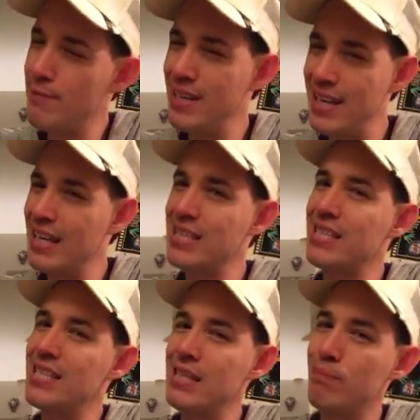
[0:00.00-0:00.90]
gonna
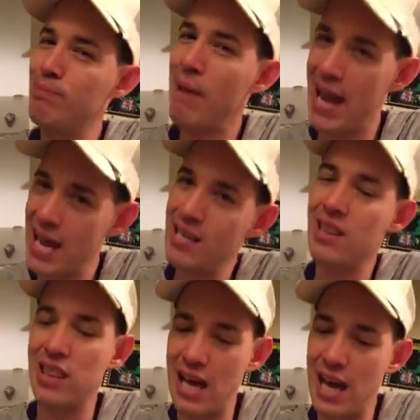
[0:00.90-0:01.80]
expand
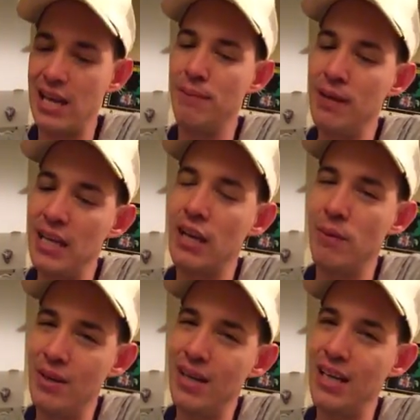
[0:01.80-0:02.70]
that immediate
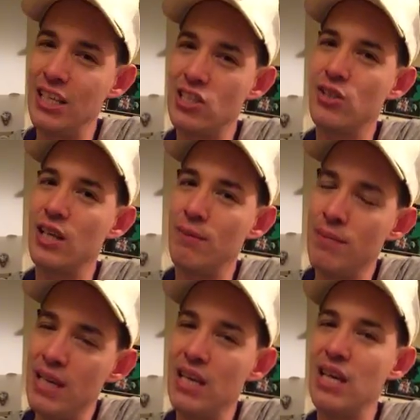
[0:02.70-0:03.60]
community to
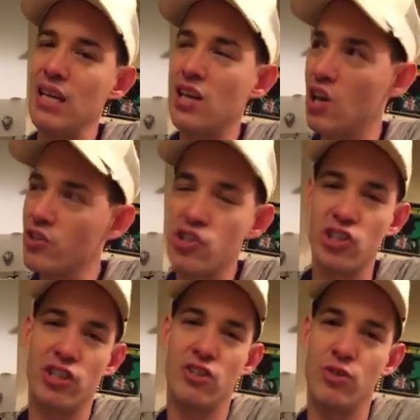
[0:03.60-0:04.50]
immediate
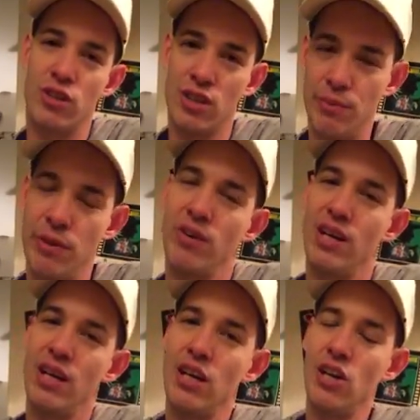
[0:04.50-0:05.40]
culture girl
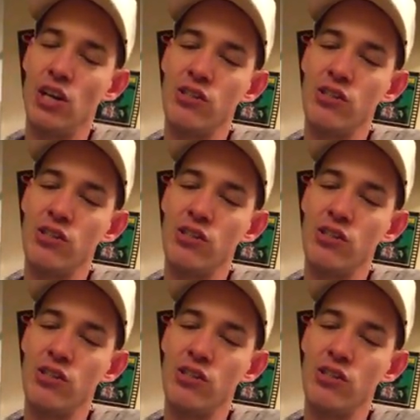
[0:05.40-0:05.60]
community.